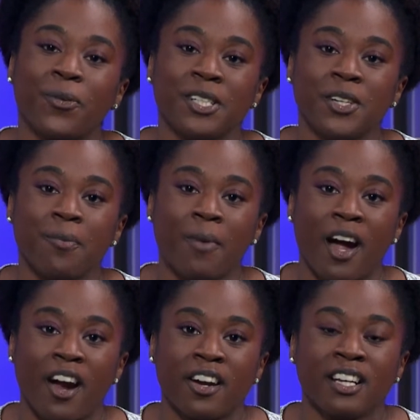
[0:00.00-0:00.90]
Richard
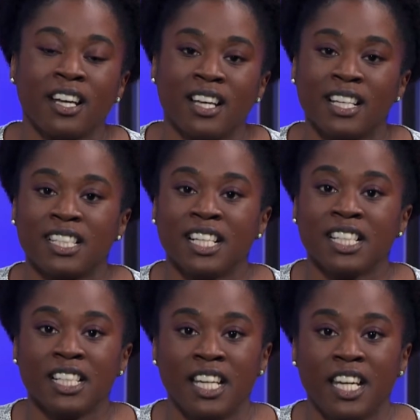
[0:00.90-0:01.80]
Meiring,
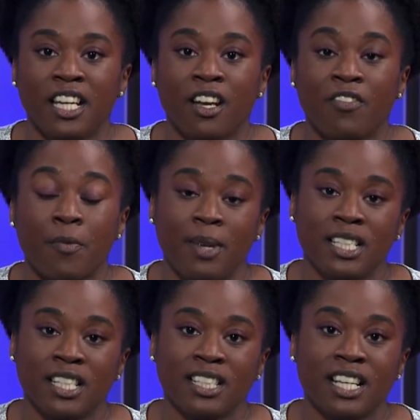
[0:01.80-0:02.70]
Assistant Dean of
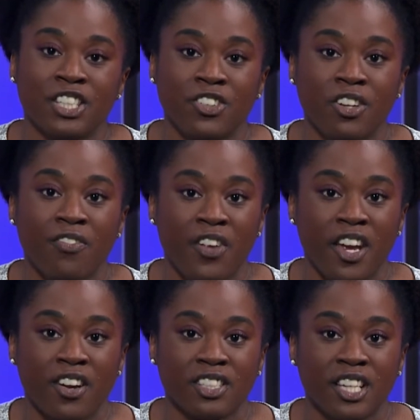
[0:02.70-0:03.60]
Admissions and Student
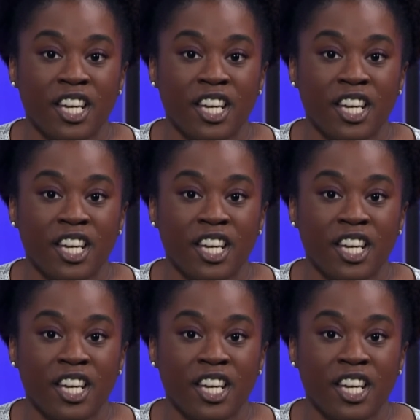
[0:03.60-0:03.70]
Affairs